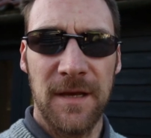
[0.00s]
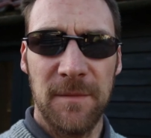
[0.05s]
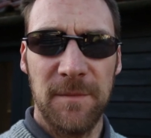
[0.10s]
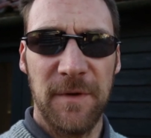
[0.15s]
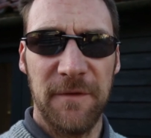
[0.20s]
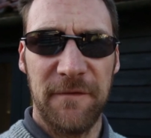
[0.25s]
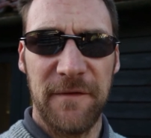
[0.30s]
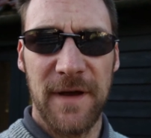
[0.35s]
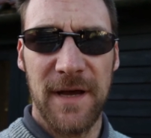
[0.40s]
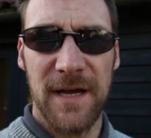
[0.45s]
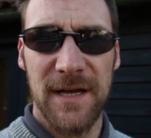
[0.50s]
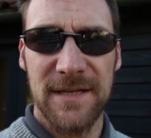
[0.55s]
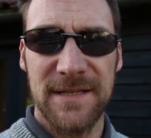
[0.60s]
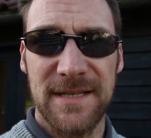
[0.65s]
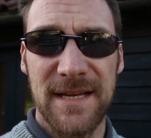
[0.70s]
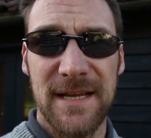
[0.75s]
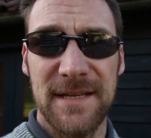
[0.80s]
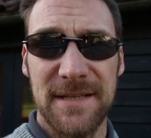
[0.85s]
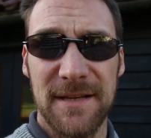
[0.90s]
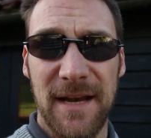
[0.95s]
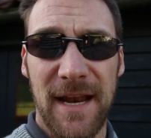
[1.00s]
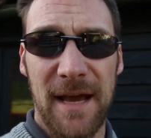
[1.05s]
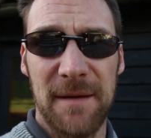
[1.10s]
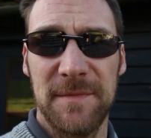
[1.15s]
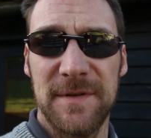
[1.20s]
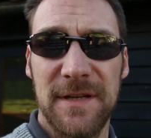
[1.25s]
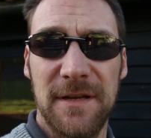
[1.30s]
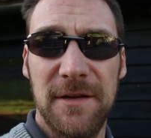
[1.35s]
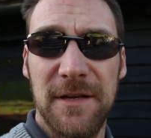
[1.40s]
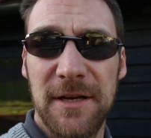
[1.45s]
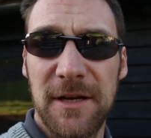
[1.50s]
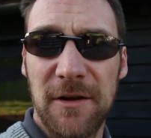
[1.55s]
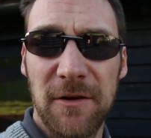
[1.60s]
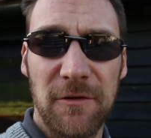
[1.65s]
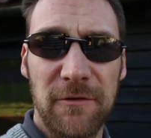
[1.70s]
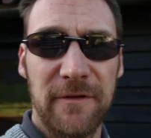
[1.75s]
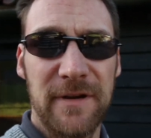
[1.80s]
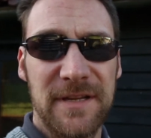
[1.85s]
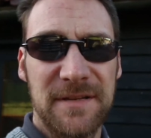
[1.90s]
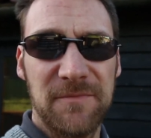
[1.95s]
But first, it's an absolutely
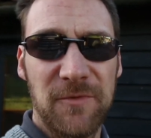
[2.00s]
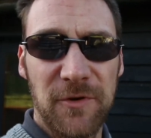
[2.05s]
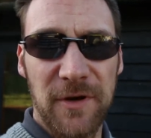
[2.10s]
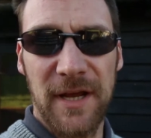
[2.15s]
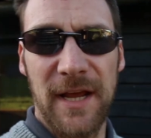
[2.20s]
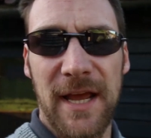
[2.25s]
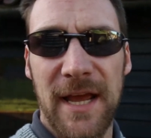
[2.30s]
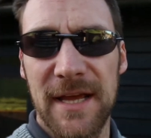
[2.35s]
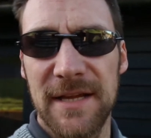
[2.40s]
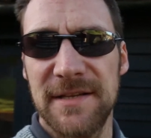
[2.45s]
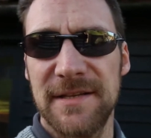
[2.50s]
glorious morning here,